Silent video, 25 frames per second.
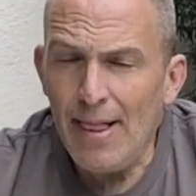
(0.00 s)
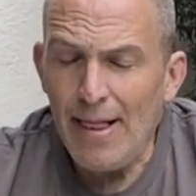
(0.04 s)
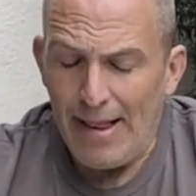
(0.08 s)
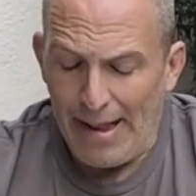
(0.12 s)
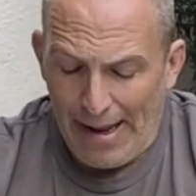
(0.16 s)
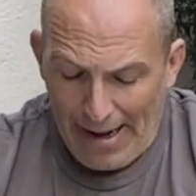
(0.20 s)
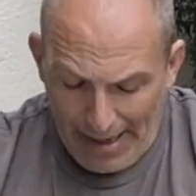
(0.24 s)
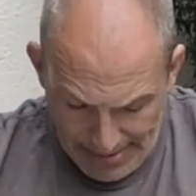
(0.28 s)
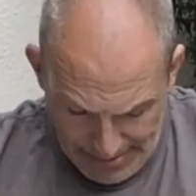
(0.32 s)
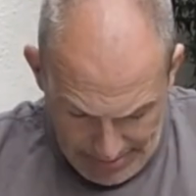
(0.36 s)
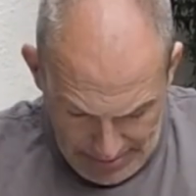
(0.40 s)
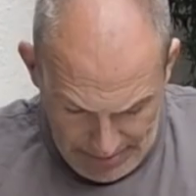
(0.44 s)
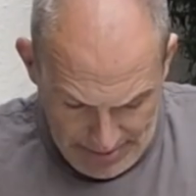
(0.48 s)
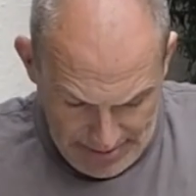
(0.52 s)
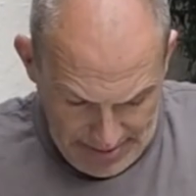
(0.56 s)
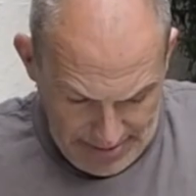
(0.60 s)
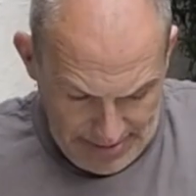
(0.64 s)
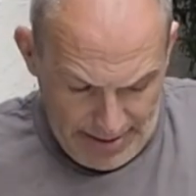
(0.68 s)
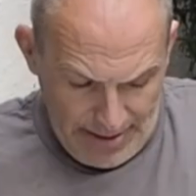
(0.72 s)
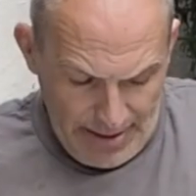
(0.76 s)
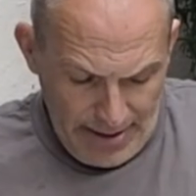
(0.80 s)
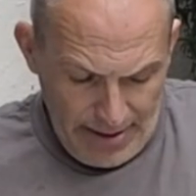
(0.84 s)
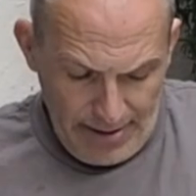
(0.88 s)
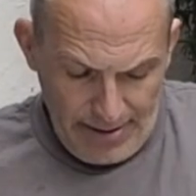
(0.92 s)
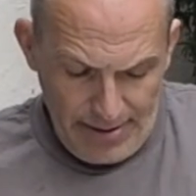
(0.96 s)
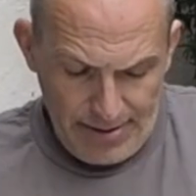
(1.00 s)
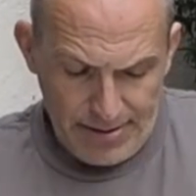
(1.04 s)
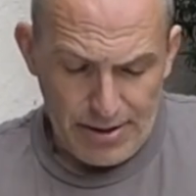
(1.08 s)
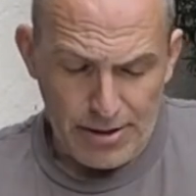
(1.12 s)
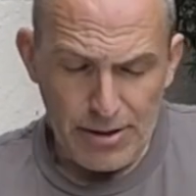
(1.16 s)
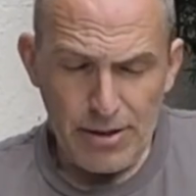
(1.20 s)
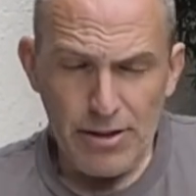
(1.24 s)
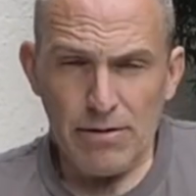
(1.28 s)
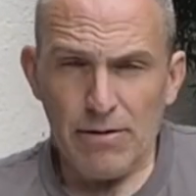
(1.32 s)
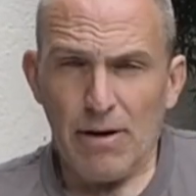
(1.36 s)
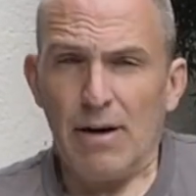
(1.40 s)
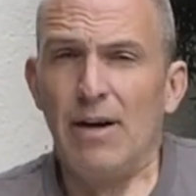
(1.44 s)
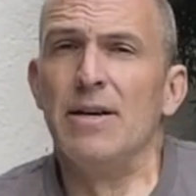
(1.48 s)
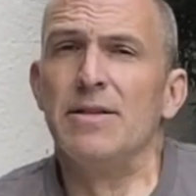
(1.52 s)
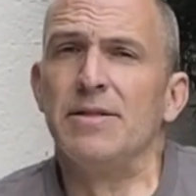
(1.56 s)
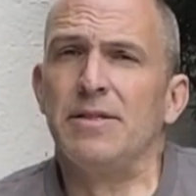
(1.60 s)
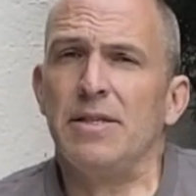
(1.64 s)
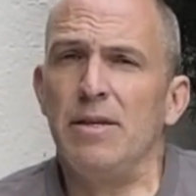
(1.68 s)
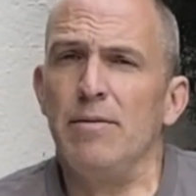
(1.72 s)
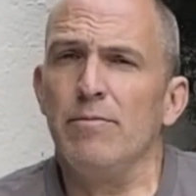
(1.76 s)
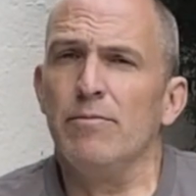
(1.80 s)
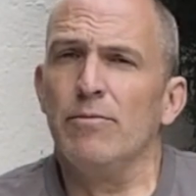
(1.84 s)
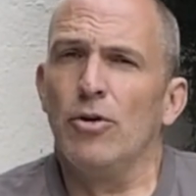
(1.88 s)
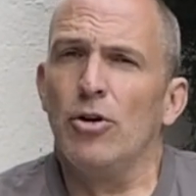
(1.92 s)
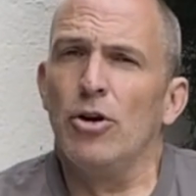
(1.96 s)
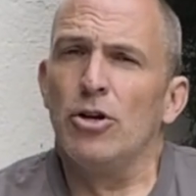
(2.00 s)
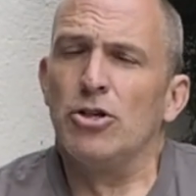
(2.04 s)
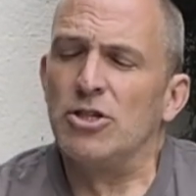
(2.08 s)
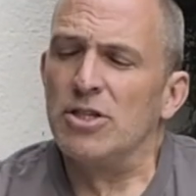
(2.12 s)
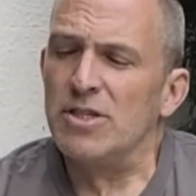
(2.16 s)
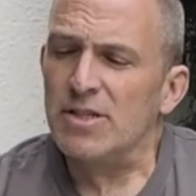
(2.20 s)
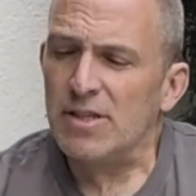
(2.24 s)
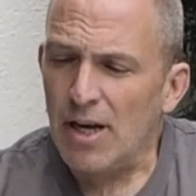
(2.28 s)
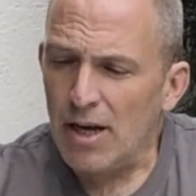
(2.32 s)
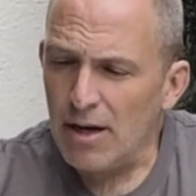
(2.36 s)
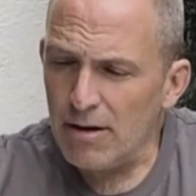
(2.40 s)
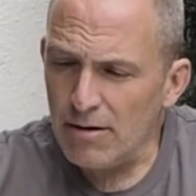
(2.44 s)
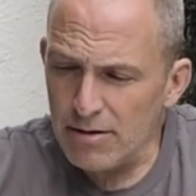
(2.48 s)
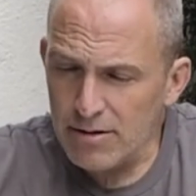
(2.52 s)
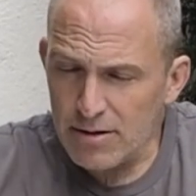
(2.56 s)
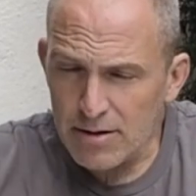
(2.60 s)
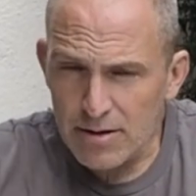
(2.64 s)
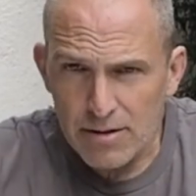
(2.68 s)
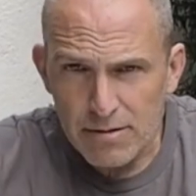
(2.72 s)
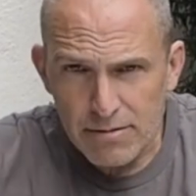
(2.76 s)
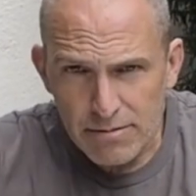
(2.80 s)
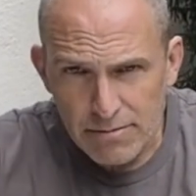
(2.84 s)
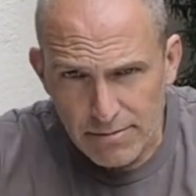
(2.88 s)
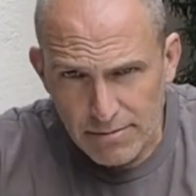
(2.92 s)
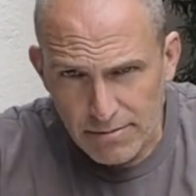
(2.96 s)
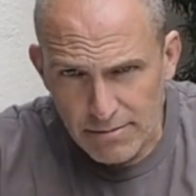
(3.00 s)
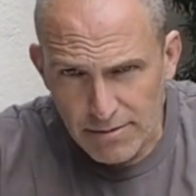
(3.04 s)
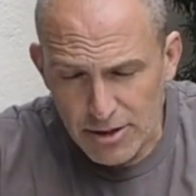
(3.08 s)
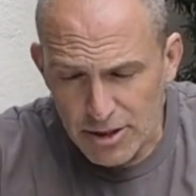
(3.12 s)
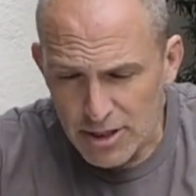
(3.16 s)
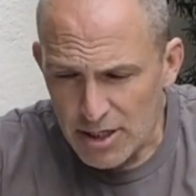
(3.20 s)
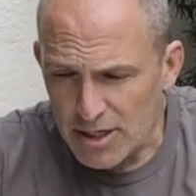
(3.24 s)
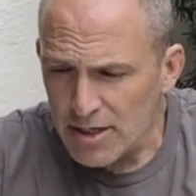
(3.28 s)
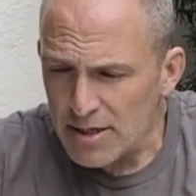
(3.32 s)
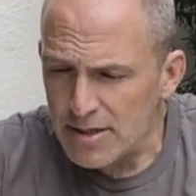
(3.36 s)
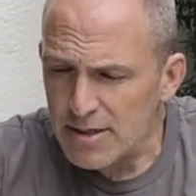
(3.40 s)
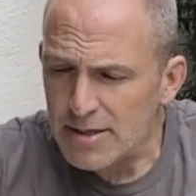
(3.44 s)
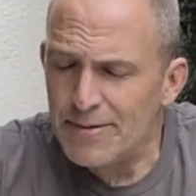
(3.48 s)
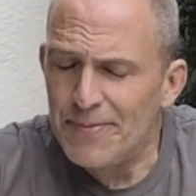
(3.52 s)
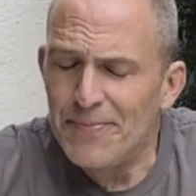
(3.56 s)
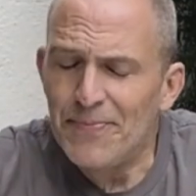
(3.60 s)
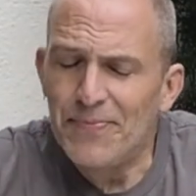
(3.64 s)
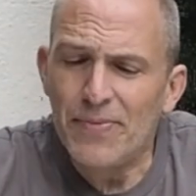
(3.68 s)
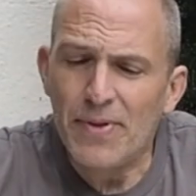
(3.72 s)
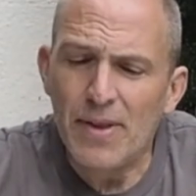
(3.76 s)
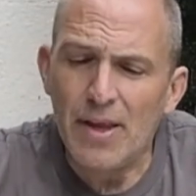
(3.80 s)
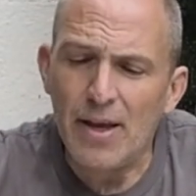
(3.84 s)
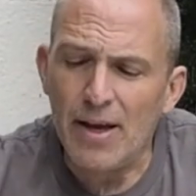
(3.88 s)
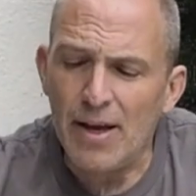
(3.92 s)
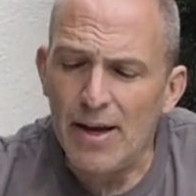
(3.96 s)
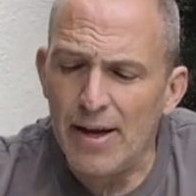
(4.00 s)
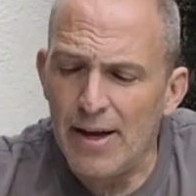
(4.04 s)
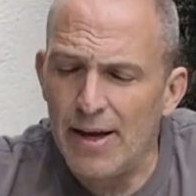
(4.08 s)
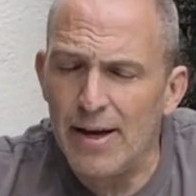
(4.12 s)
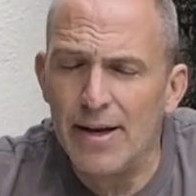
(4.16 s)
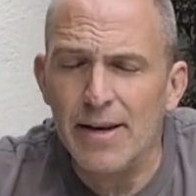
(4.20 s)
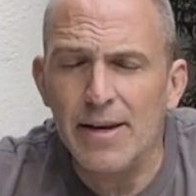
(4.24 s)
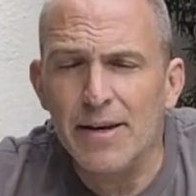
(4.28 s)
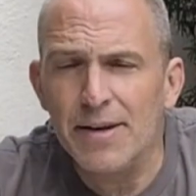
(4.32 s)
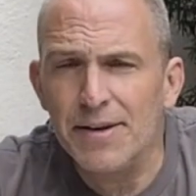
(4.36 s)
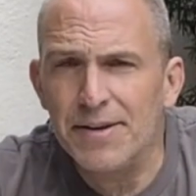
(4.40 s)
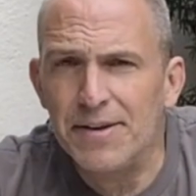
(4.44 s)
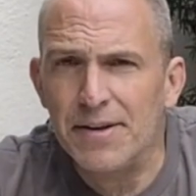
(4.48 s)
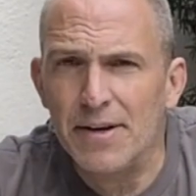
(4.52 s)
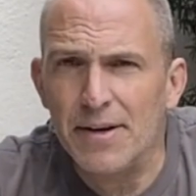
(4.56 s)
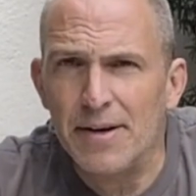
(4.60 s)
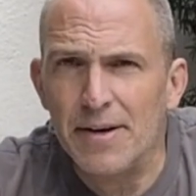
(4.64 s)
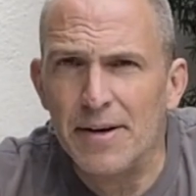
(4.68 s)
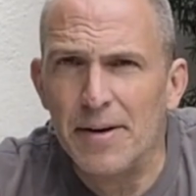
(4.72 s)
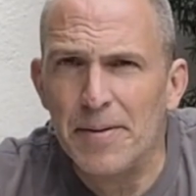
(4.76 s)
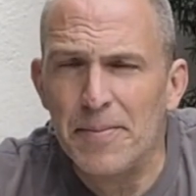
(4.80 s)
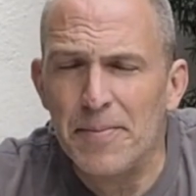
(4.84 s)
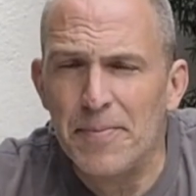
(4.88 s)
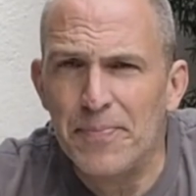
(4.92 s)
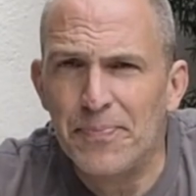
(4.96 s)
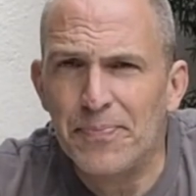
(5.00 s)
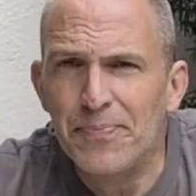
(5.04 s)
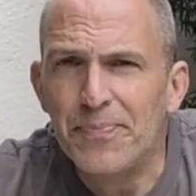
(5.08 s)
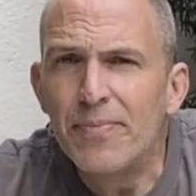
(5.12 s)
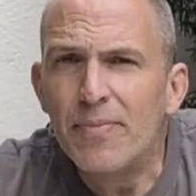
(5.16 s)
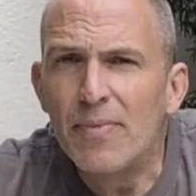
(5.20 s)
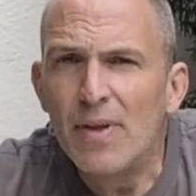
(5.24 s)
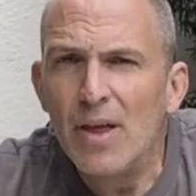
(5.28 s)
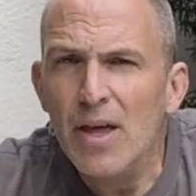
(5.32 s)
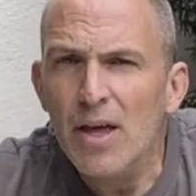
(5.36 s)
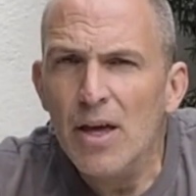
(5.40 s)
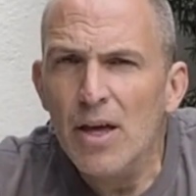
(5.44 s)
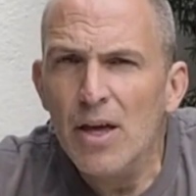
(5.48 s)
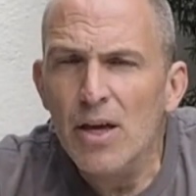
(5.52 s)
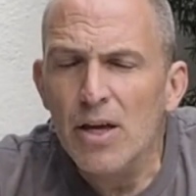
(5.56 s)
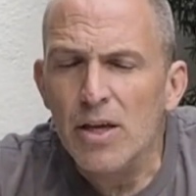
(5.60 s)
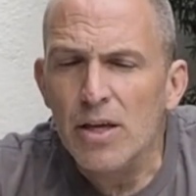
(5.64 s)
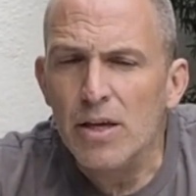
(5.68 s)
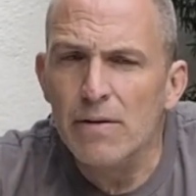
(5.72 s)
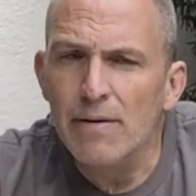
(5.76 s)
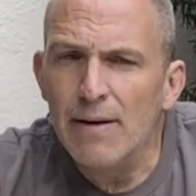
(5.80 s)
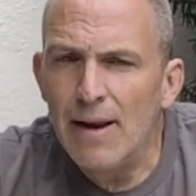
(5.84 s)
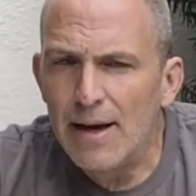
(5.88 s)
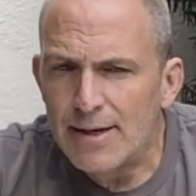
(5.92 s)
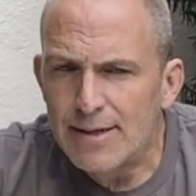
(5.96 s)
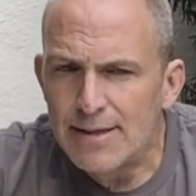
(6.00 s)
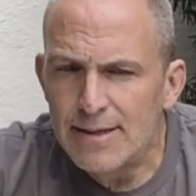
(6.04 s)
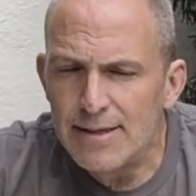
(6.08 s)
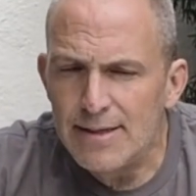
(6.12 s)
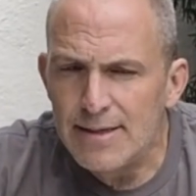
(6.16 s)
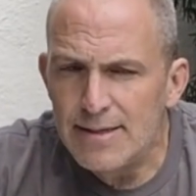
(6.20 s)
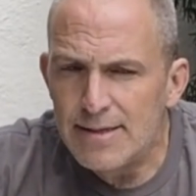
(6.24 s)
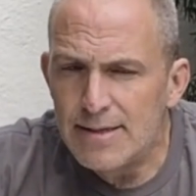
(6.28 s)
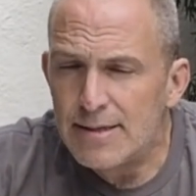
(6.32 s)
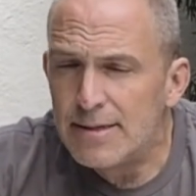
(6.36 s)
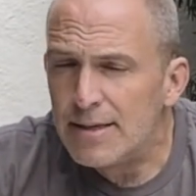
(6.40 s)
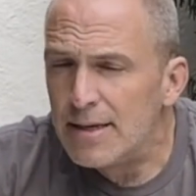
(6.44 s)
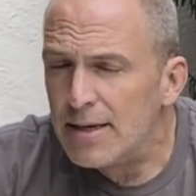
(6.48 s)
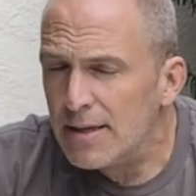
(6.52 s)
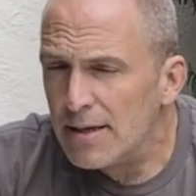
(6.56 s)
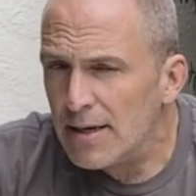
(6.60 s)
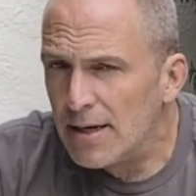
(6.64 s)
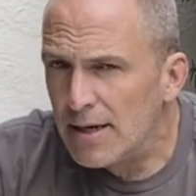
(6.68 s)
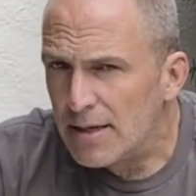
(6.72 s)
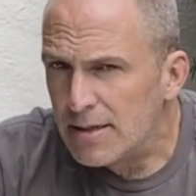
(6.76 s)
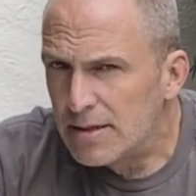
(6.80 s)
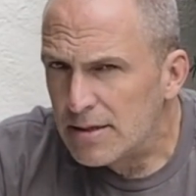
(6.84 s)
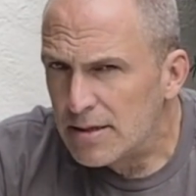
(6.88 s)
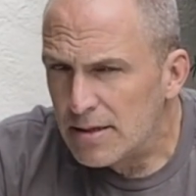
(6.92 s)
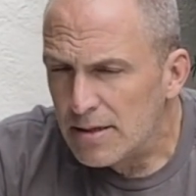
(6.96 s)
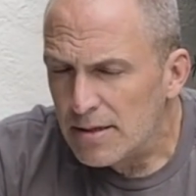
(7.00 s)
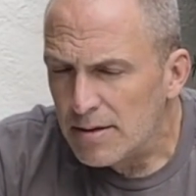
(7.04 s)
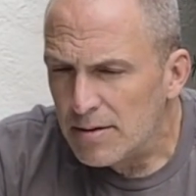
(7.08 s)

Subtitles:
As you see, the new ISE merge is out. Cheers. And you will actually see that